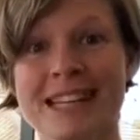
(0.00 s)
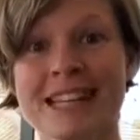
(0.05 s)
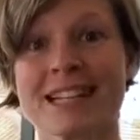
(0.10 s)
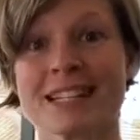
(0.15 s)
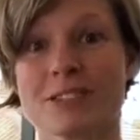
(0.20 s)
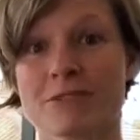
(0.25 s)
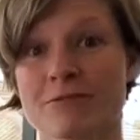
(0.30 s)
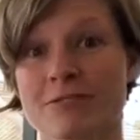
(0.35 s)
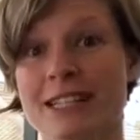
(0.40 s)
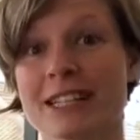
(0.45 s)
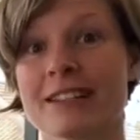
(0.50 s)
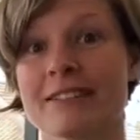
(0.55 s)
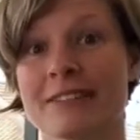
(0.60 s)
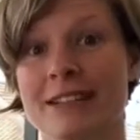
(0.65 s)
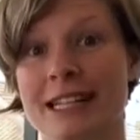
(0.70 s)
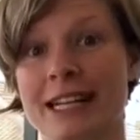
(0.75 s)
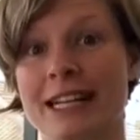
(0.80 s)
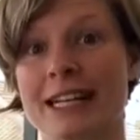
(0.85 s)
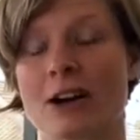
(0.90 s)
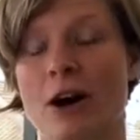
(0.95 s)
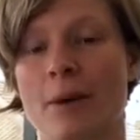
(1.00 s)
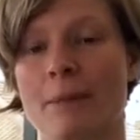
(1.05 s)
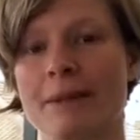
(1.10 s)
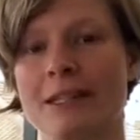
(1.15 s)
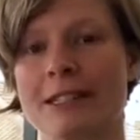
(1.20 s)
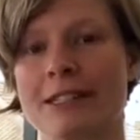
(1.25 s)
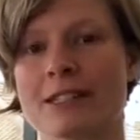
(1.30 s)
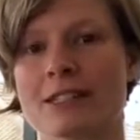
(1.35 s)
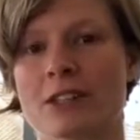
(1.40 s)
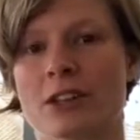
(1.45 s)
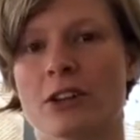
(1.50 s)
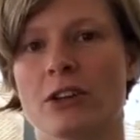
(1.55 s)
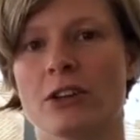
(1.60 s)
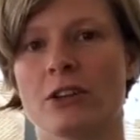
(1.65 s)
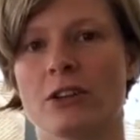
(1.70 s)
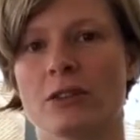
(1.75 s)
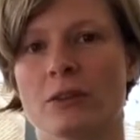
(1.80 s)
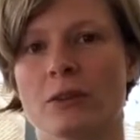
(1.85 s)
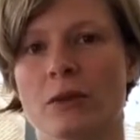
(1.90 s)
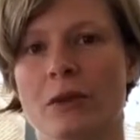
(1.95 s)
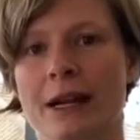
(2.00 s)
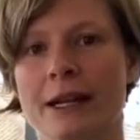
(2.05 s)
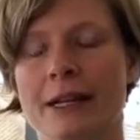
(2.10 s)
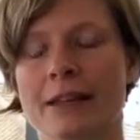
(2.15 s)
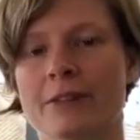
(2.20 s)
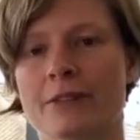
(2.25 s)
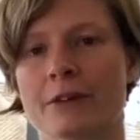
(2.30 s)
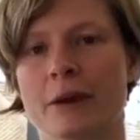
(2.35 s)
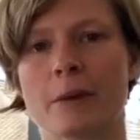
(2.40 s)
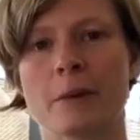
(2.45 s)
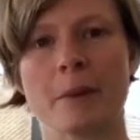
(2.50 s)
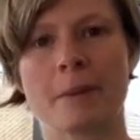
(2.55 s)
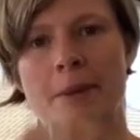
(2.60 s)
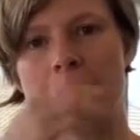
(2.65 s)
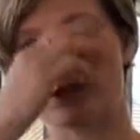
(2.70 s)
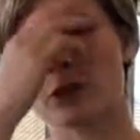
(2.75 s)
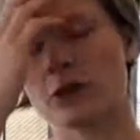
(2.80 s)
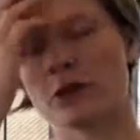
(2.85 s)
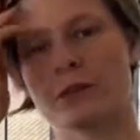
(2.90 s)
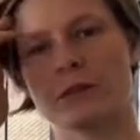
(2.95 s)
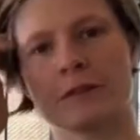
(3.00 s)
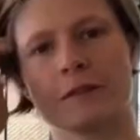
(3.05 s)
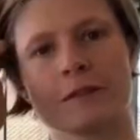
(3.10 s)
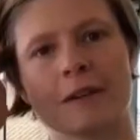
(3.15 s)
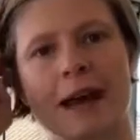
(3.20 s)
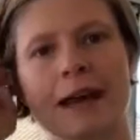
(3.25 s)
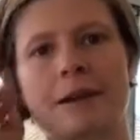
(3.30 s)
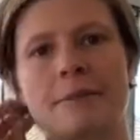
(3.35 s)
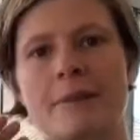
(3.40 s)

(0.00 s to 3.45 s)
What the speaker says: It's really, really common. So 1 in 3 women who've had a